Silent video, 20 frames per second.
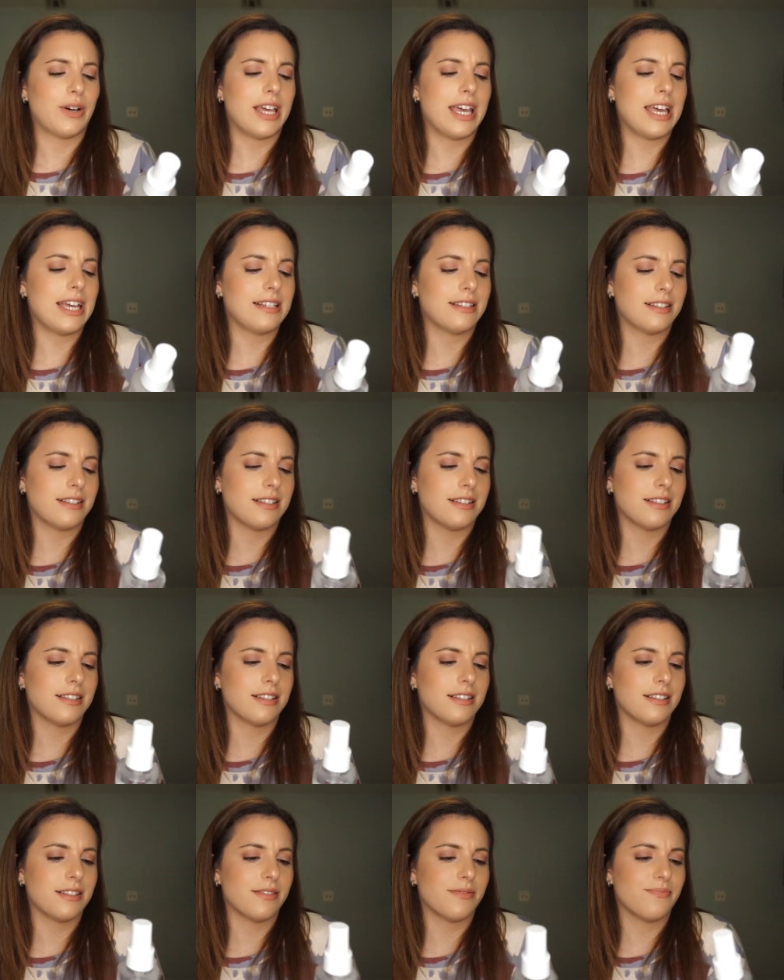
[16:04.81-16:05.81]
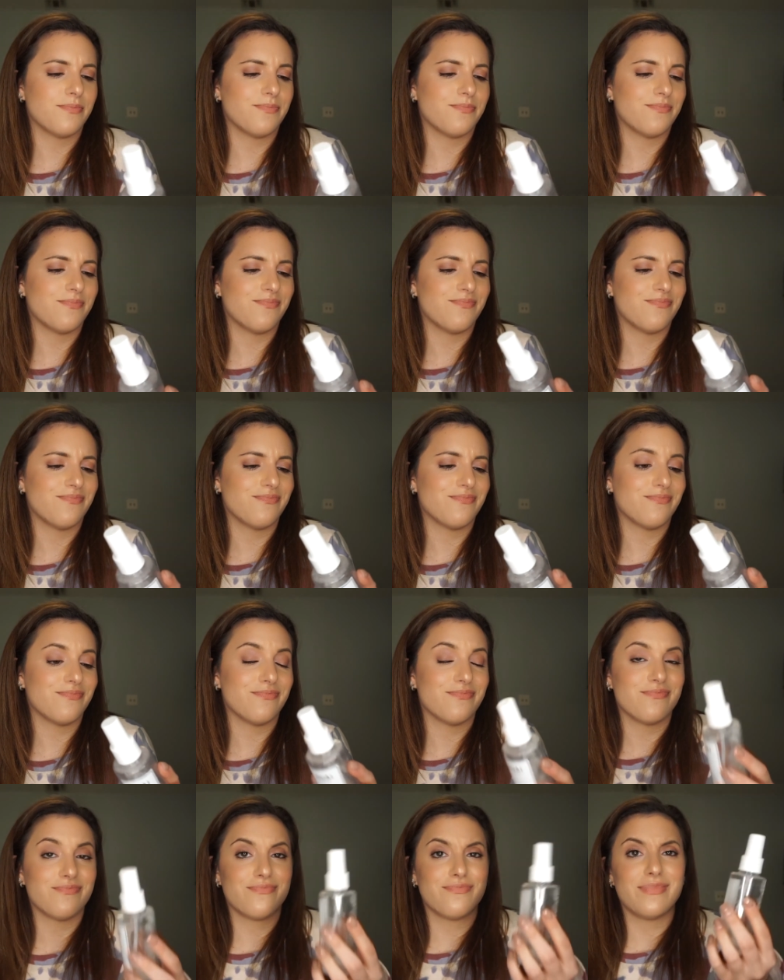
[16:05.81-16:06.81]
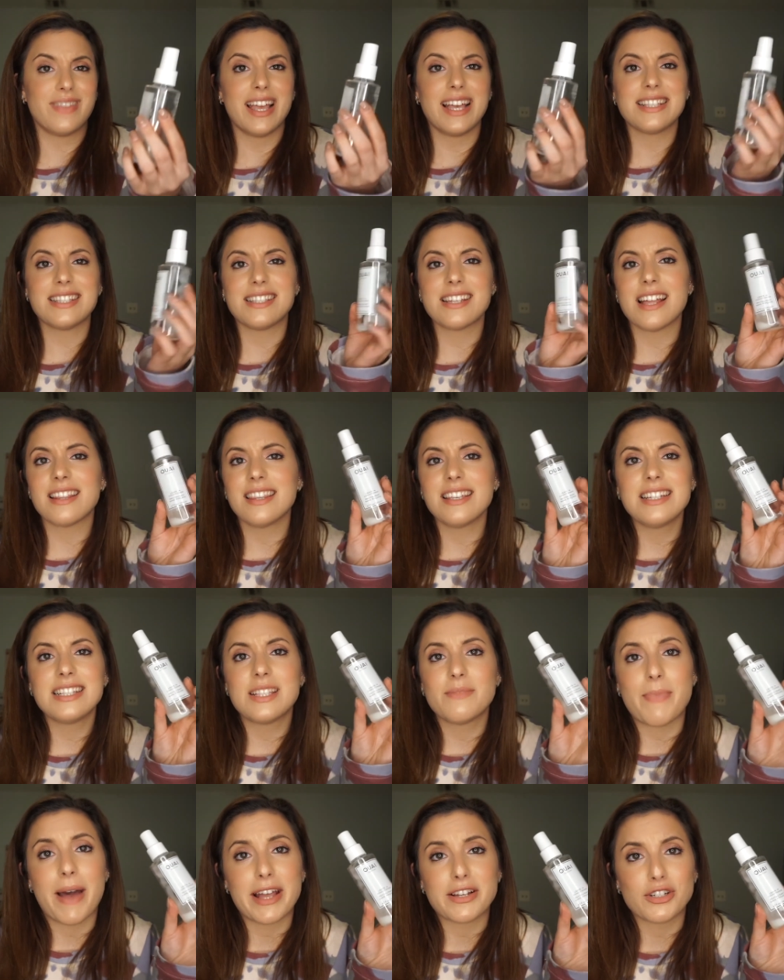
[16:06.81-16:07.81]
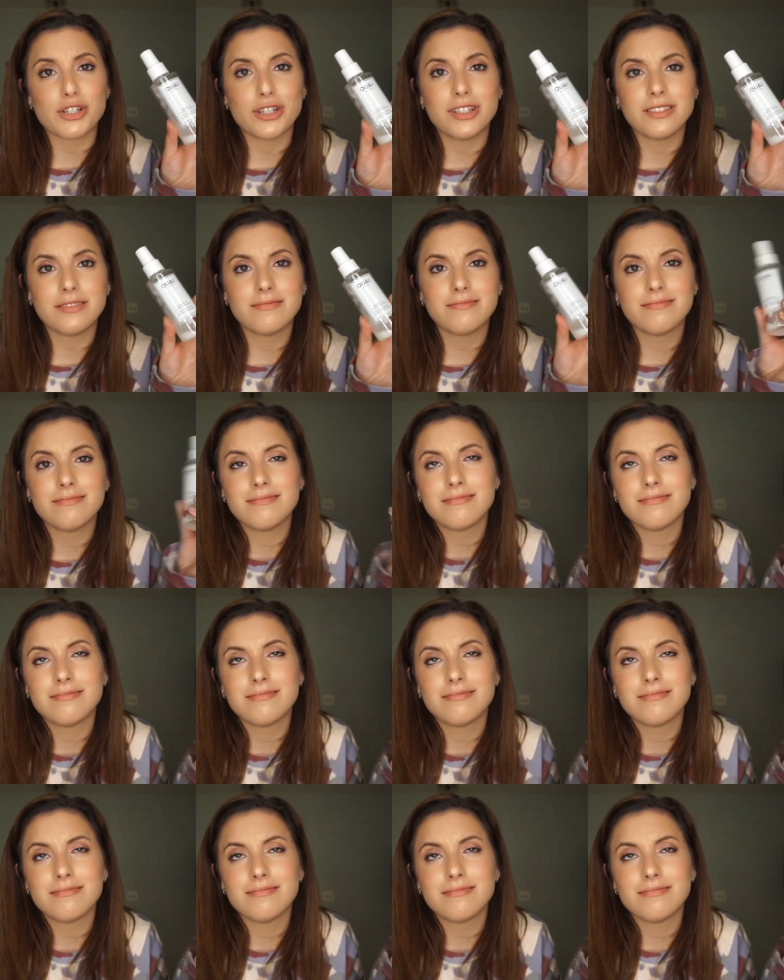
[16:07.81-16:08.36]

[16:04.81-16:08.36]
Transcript: It's it's nothing special.